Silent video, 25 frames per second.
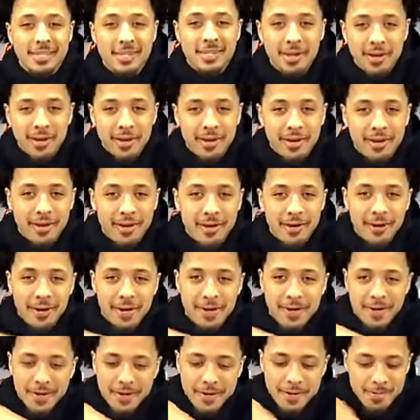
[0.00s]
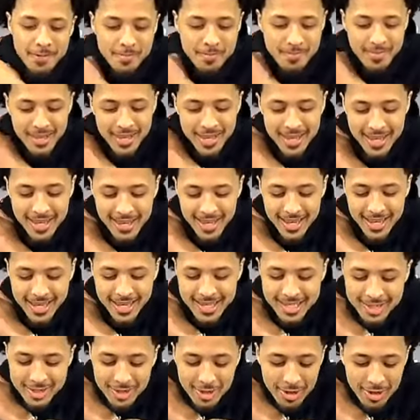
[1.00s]
year. So
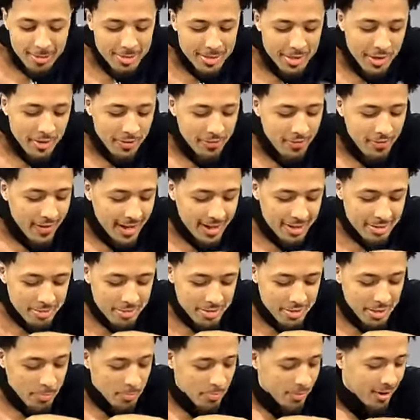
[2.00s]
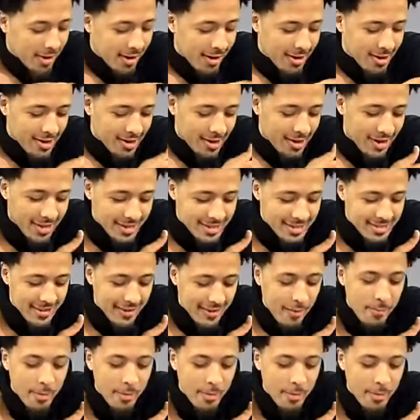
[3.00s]
I'm certified to do CPR and all that stuff.